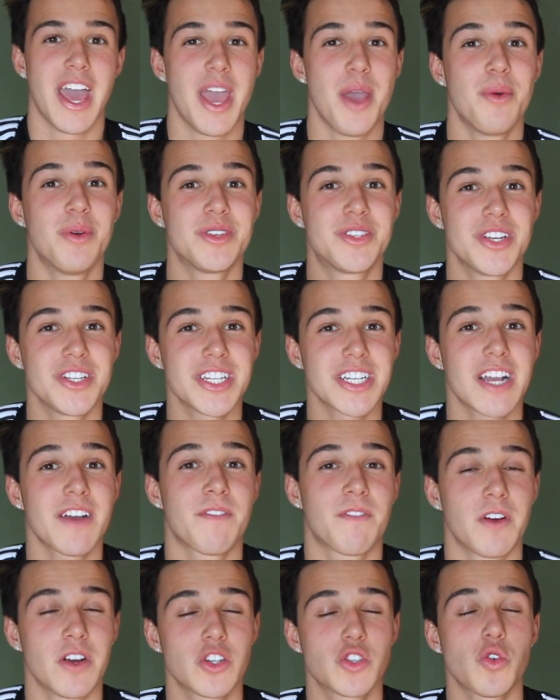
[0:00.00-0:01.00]
It was just like a
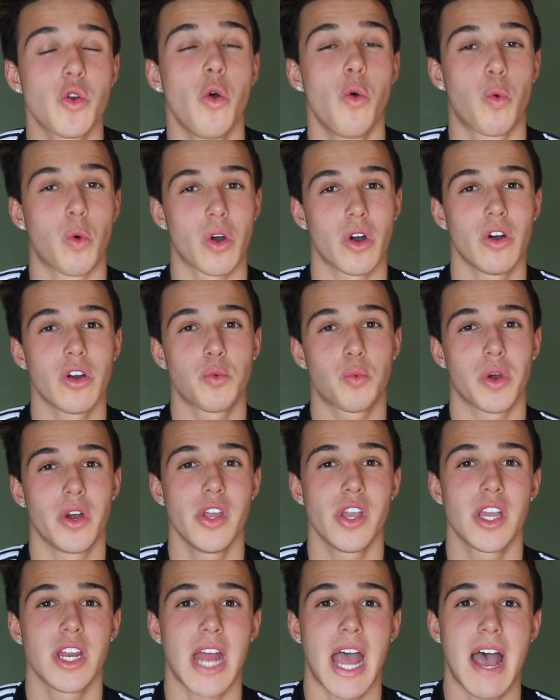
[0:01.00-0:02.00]
virtual world where
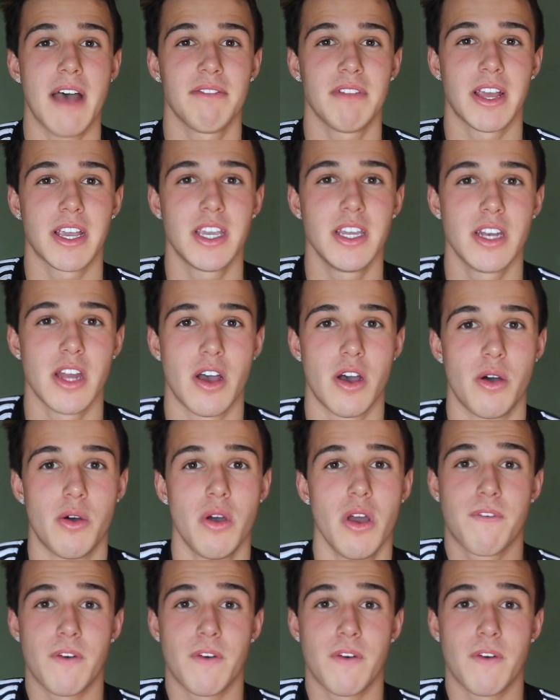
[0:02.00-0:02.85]
you can have, like, you know,